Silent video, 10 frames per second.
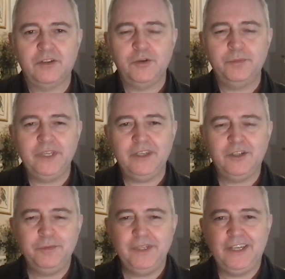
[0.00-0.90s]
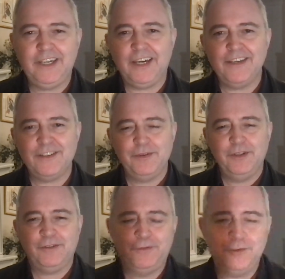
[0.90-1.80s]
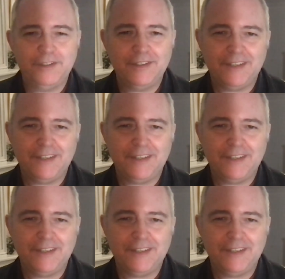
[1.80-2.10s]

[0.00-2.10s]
It could be the case. So we look forward